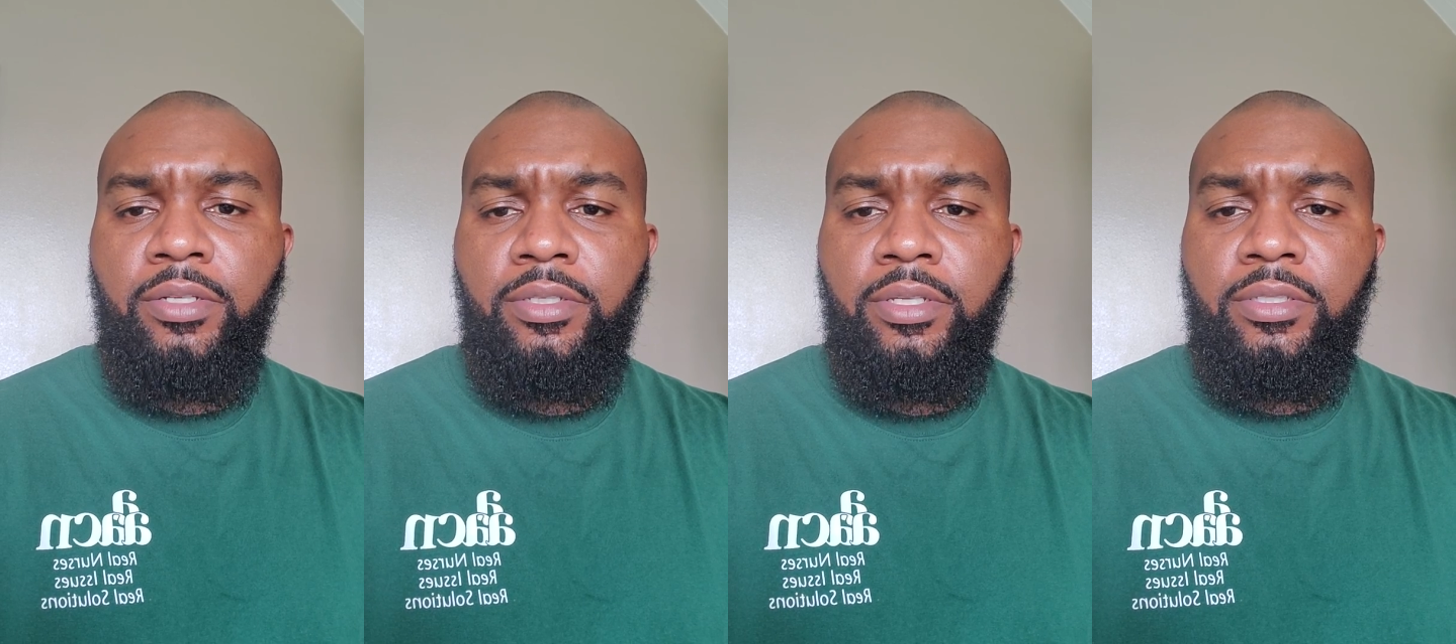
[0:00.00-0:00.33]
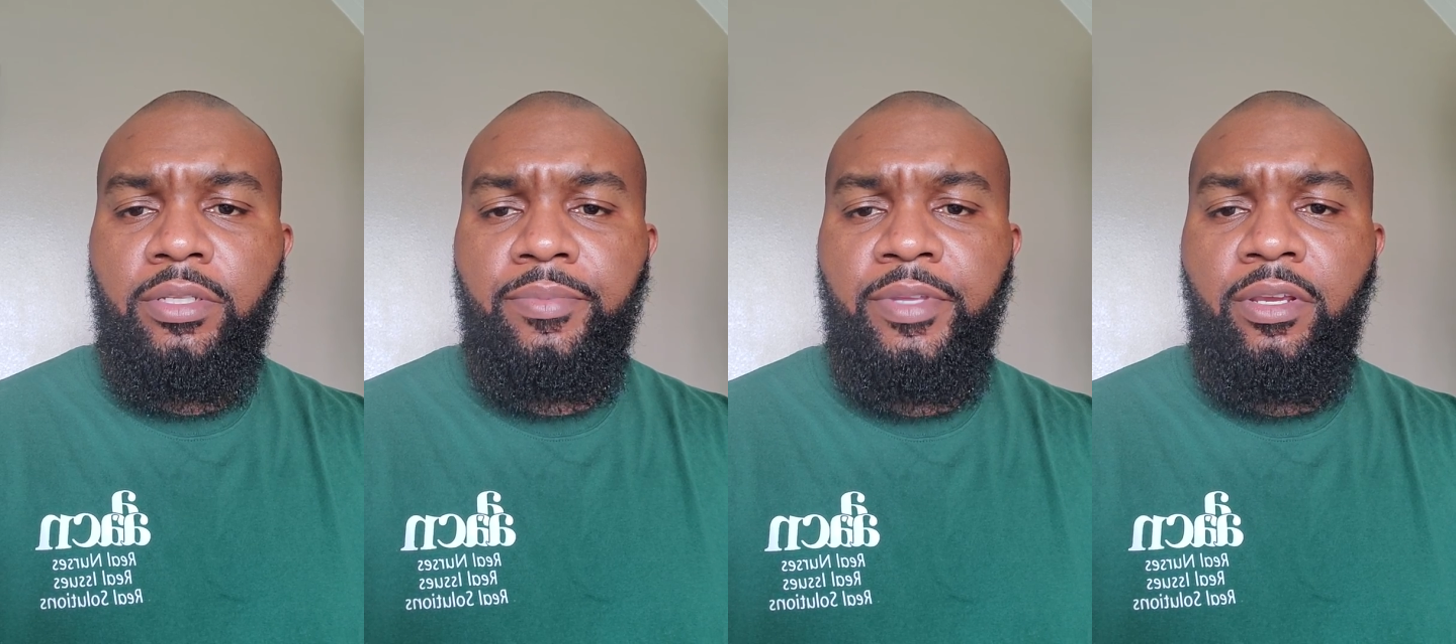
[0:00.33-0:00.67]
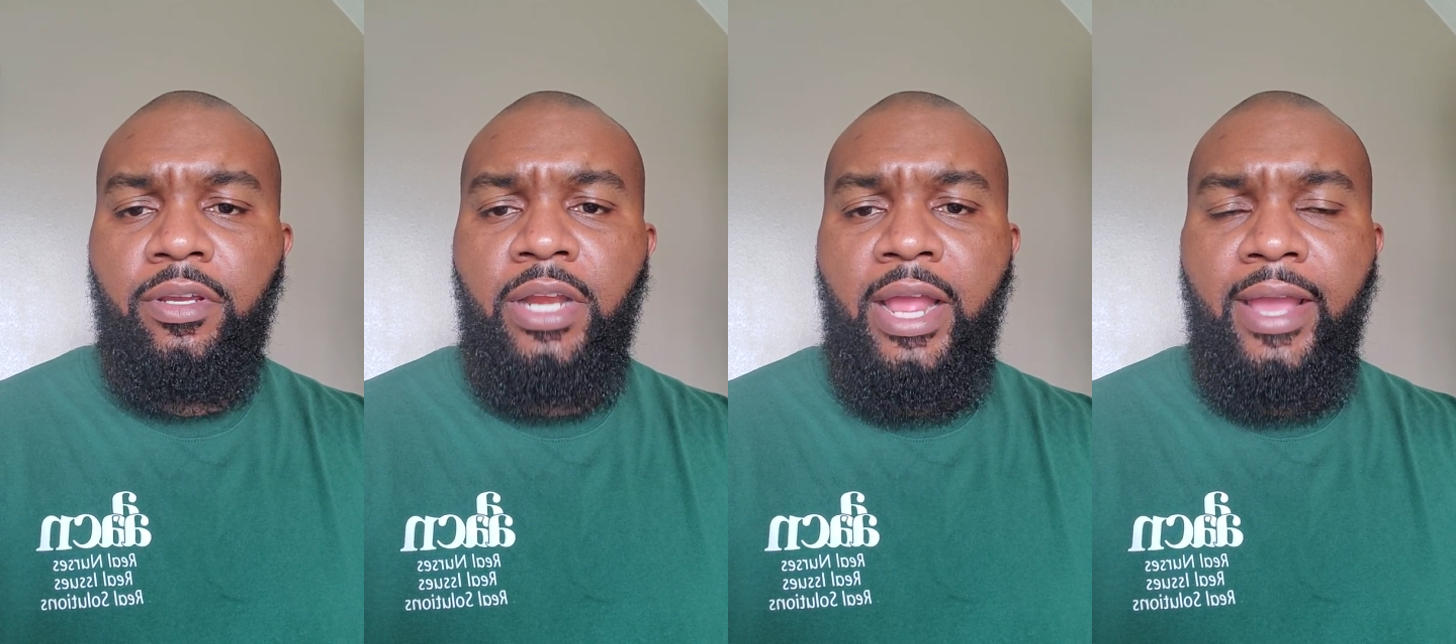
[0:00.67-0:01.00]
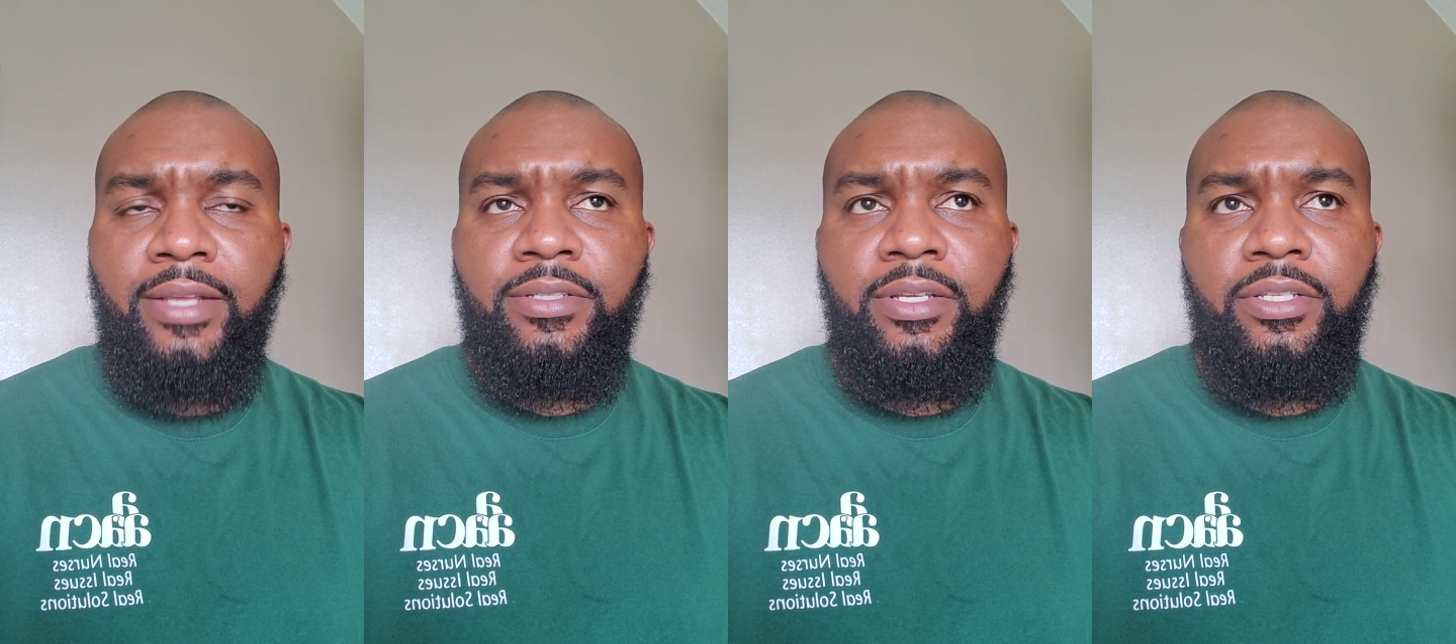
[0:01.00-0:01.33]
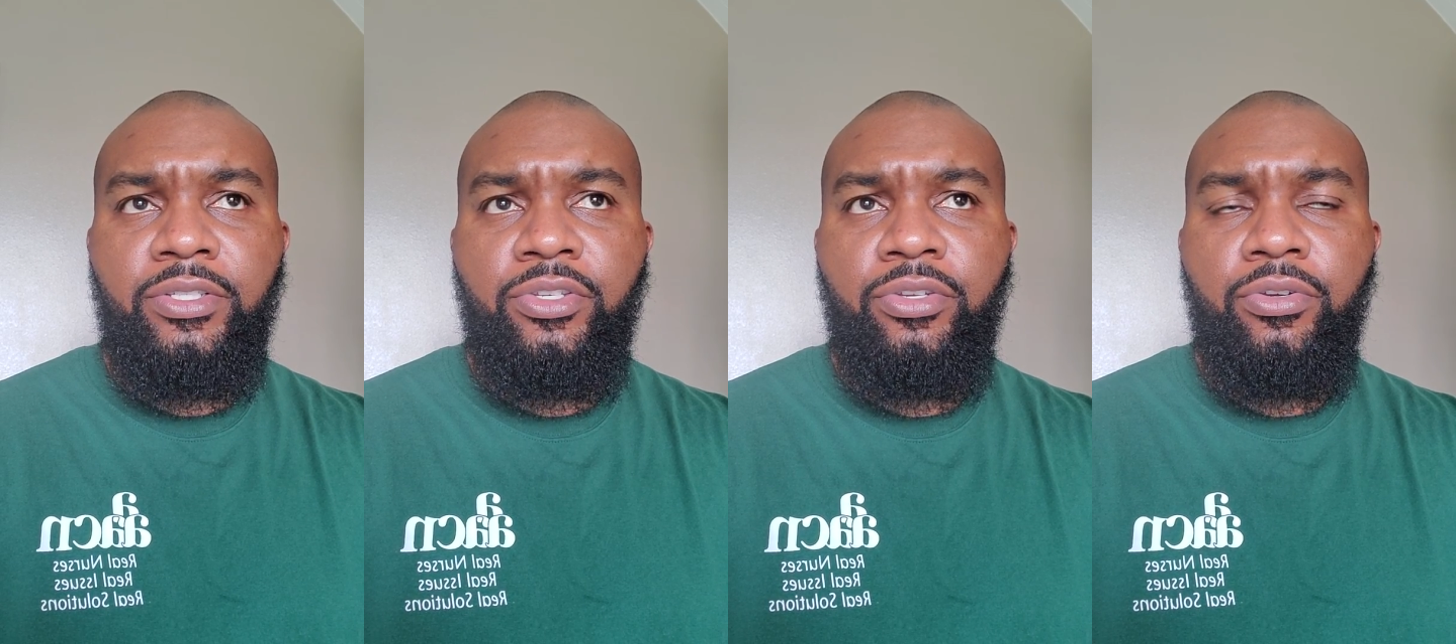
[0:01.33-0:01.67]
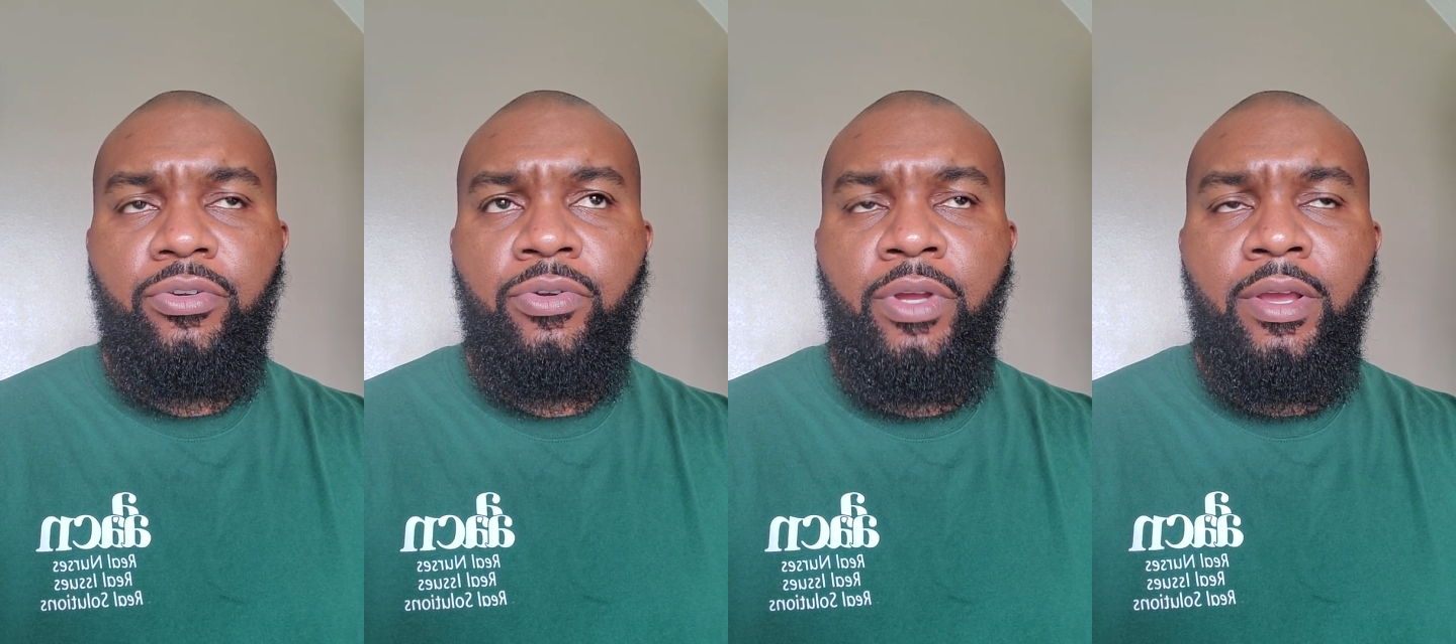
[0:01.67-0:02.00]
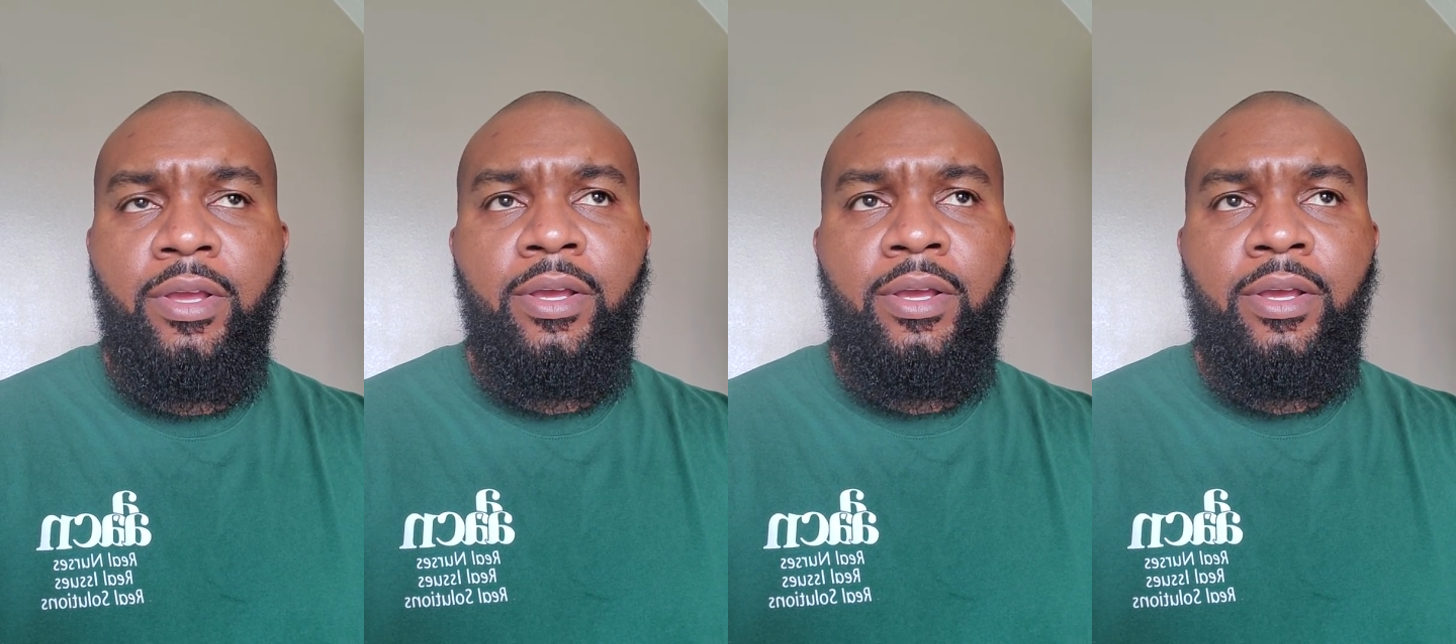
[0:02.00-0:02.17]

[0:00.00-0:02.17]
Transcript: system here, access to